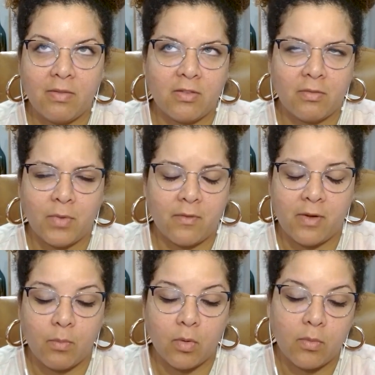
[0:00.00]
whatever
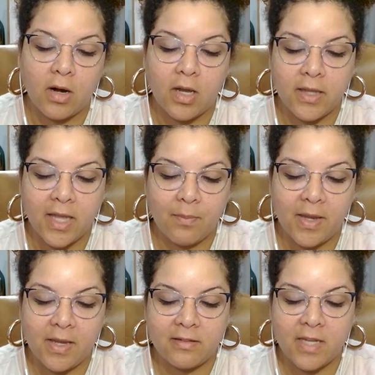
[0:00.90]
number we're on, like
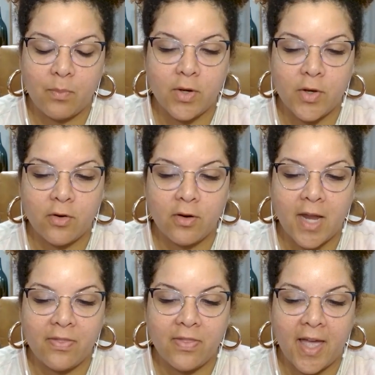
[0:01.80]
biggest tip when you're
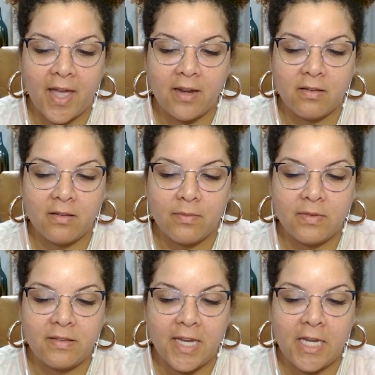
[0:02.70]
at that
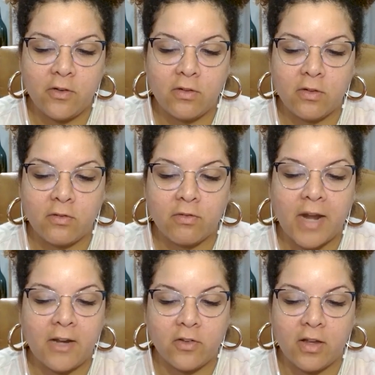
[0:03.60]
stage is you're
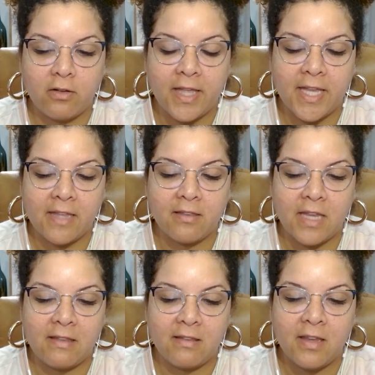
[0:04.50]
fragile. Like
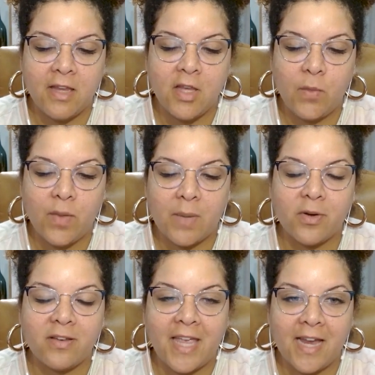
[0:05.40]
it's you want to
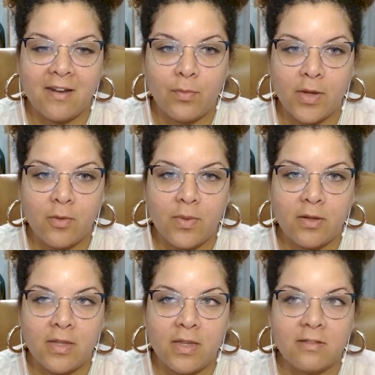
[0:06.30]
protect what you're
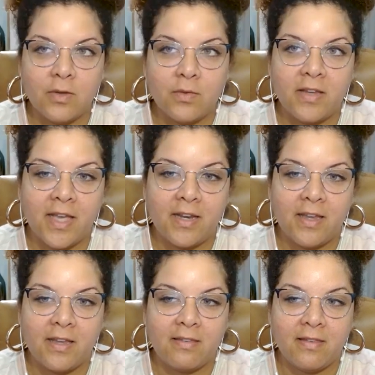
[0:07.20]
building. So debt
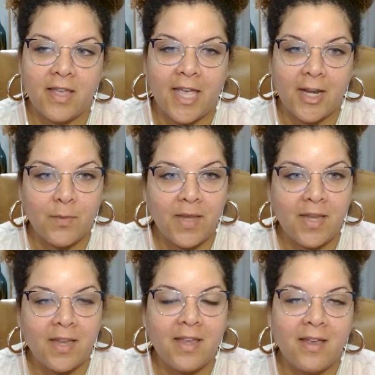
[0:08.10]
is the
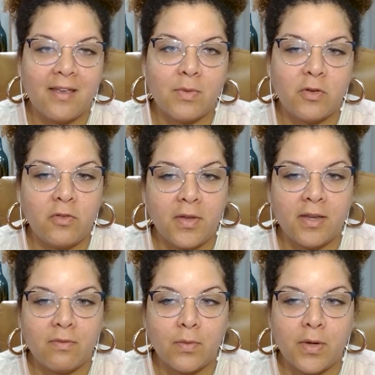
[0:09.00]
enemy. As much as you
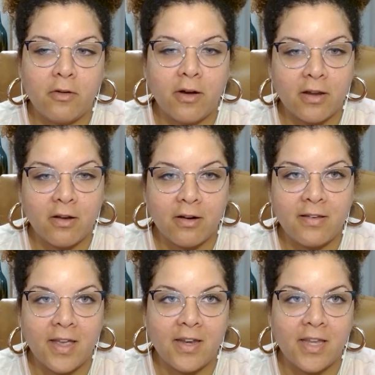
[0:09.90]
can avoid credit card
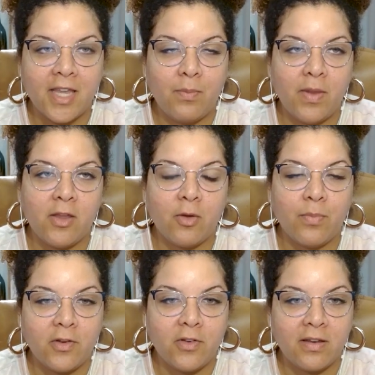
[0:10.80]
debt and keeping your
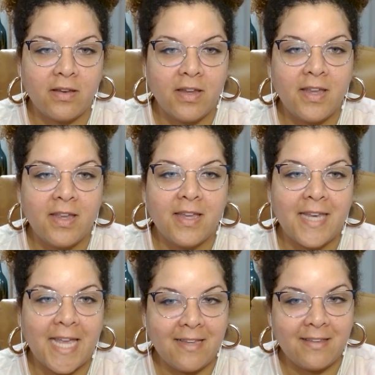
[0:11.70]
budget
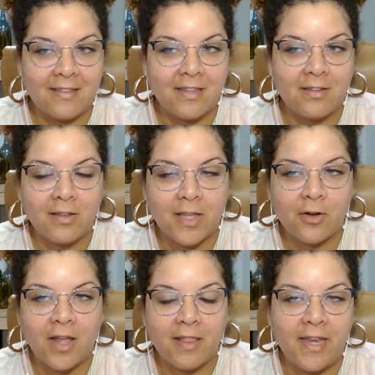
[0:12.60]
nice so that
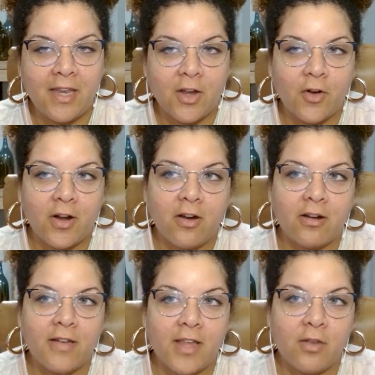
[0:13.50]
you're not leaning on credit
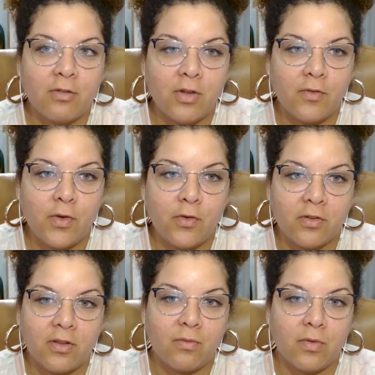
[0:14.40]
card debt, your future
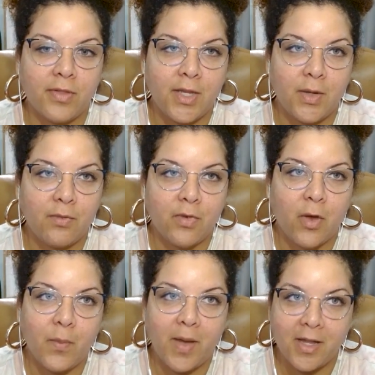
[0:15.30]
self will thank you so
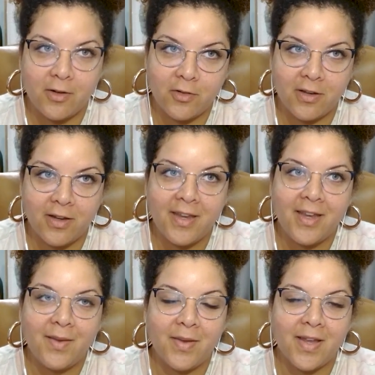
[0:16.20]
much,
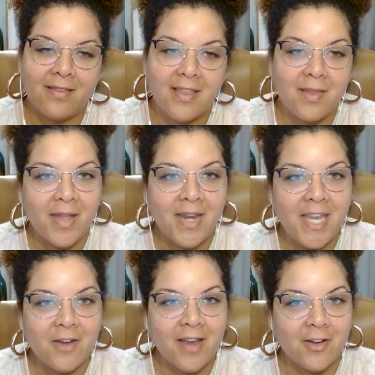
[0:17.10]
because then the money
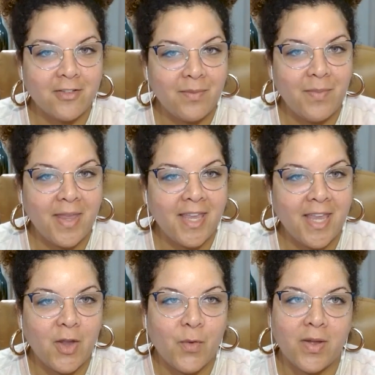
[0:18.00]
you're actually
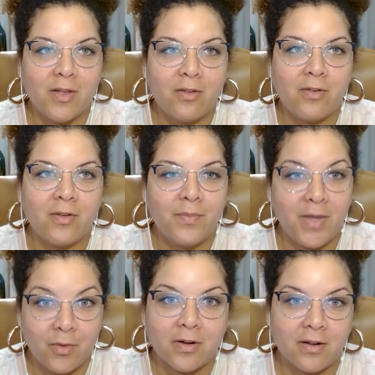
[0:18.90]
making will be
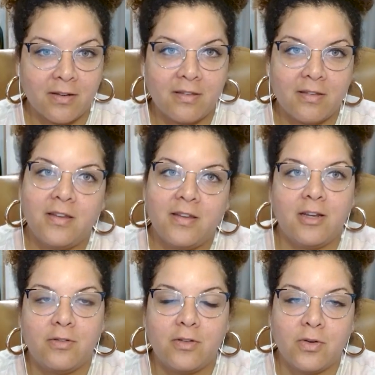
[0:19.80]
yours. You know,
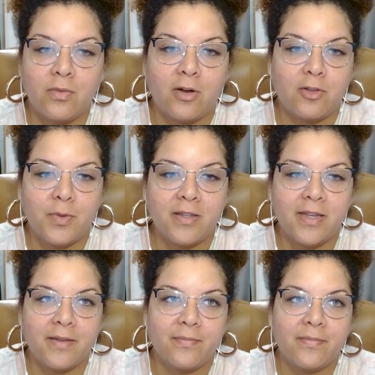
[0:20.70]
it's true wealth
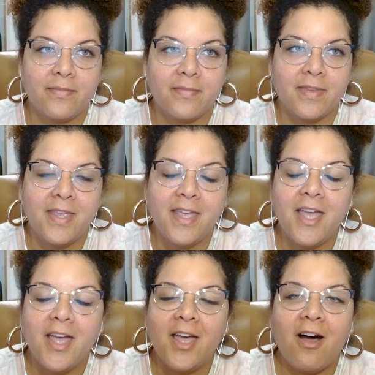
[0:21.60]
building.
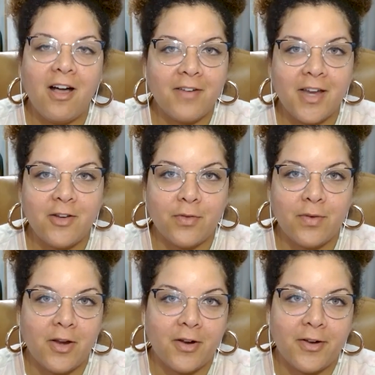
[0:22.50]
Yes. All right, Trudy
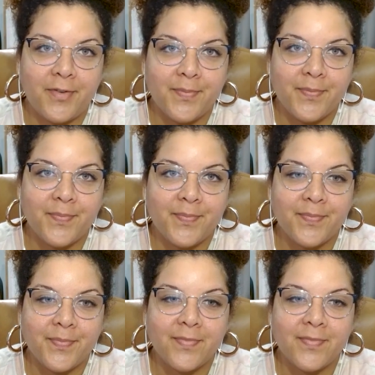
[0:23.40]
girl,
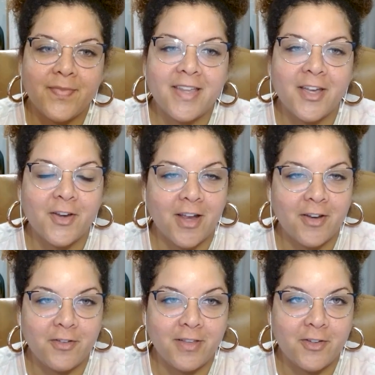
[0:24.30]

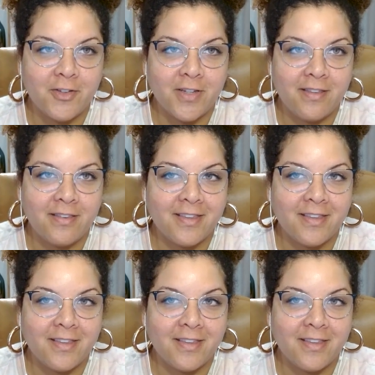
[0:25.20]
congratulations.